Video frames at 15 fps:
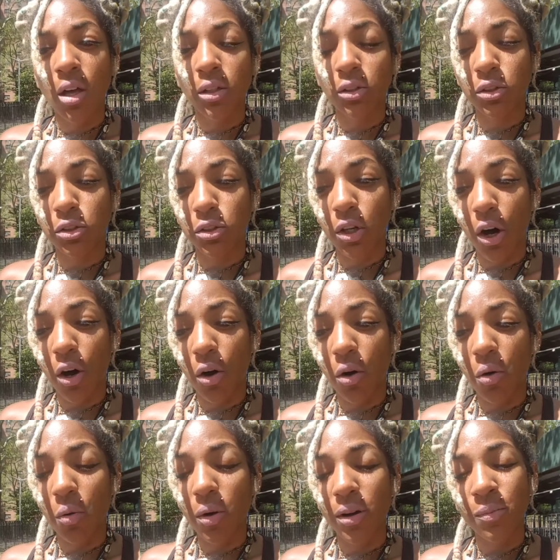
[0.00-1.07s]

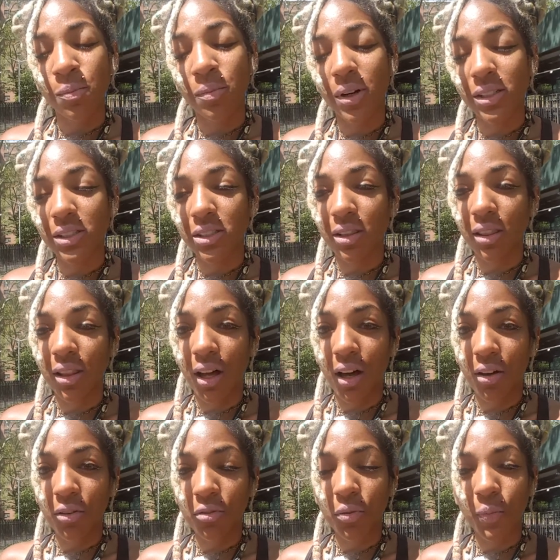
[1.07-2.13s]
So much
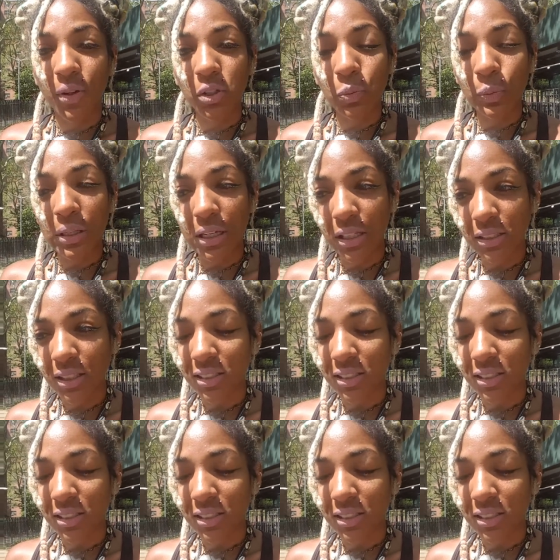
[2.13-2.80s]
love, much peace.